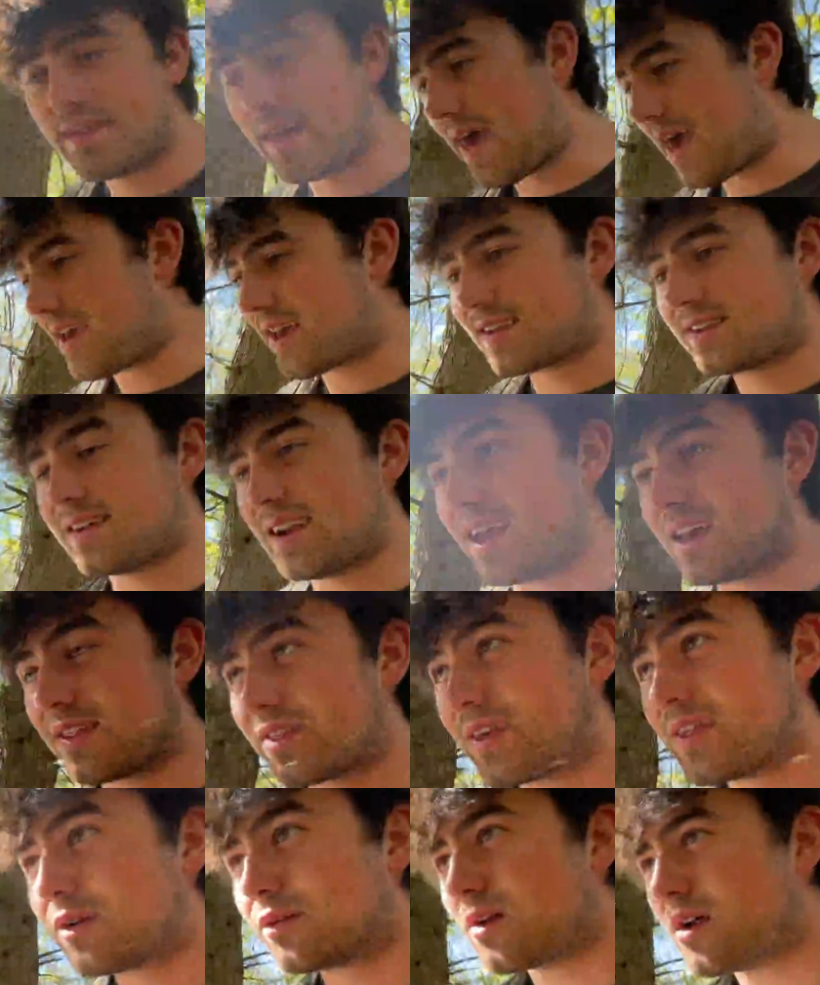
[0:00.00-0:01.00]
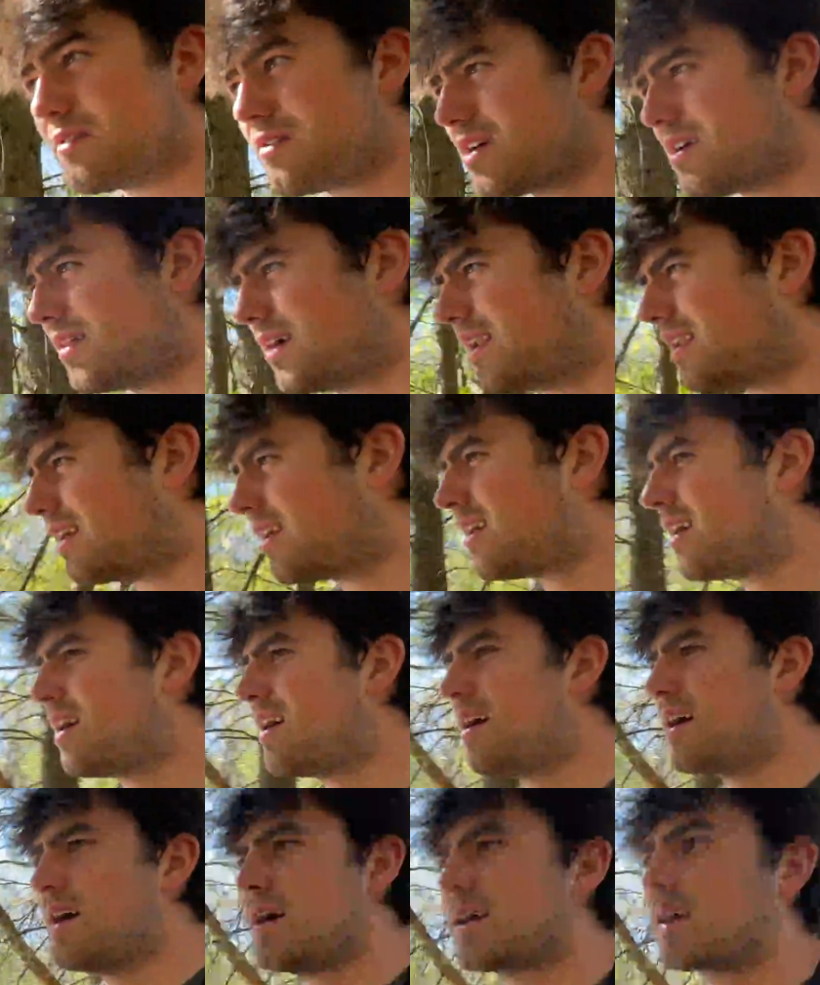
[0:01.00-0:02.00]
the eggs and anything in the river, and then
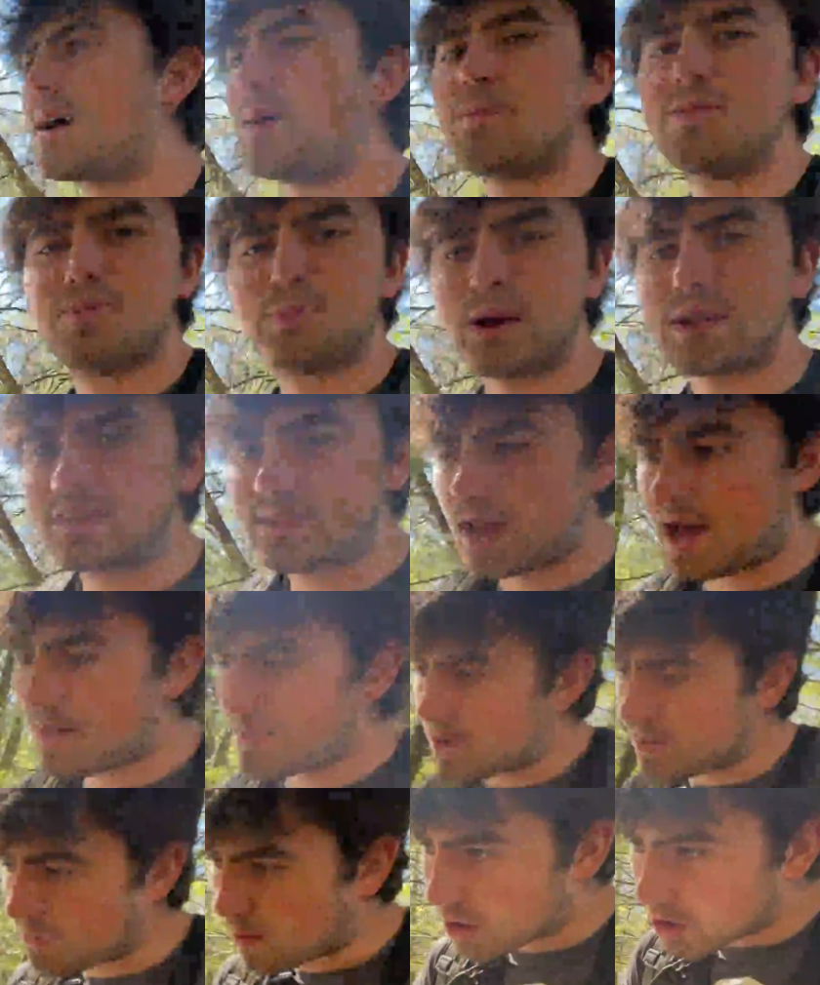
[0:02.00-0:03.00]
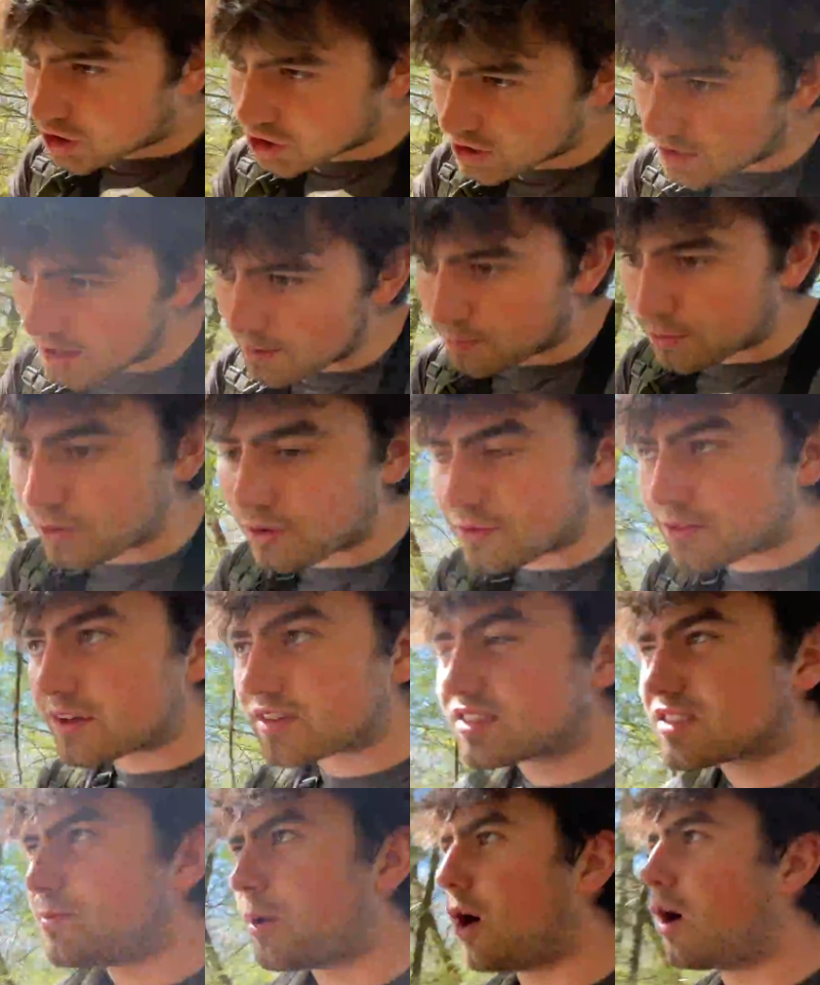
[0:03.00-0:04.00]
come springtime in March and April, they
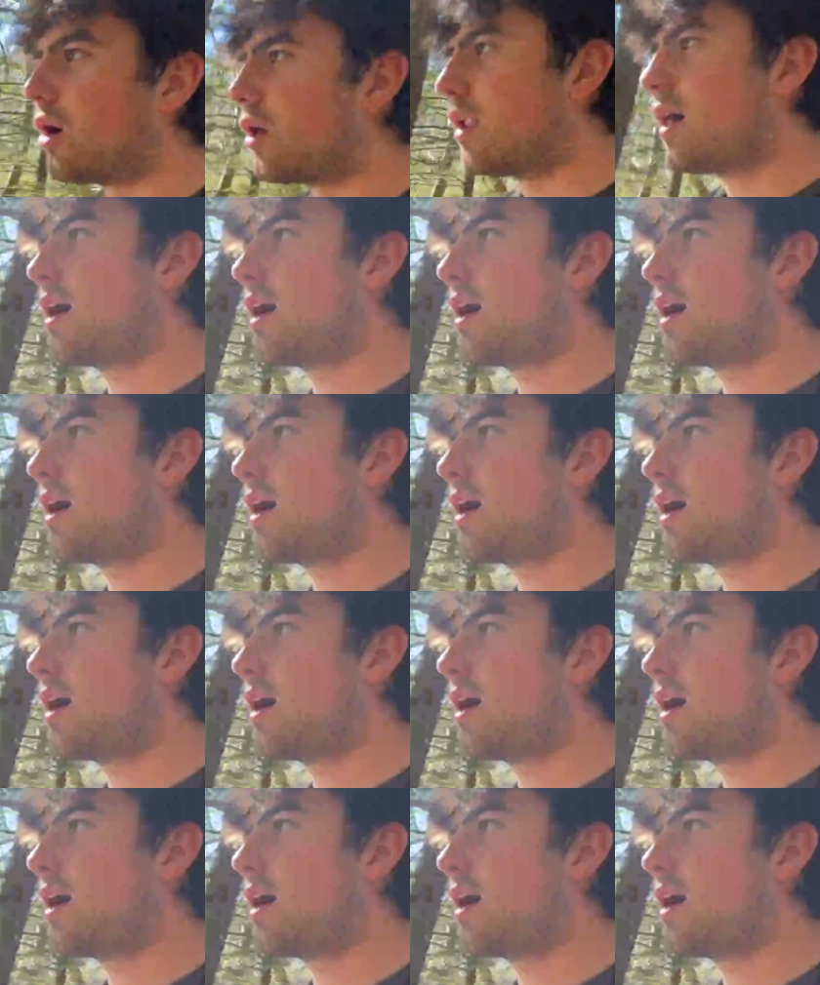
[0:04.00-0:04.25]
spawn,